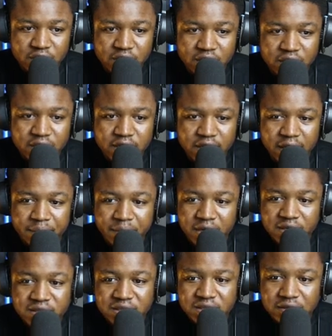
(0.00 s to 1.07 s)
and then I
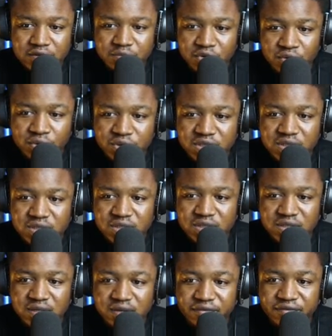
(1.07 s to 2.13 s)
marked it out because it's a
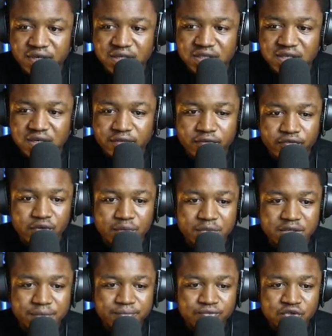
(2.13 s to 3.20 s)
significant level for
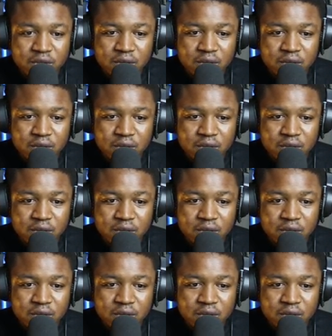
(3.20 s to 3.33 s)
me.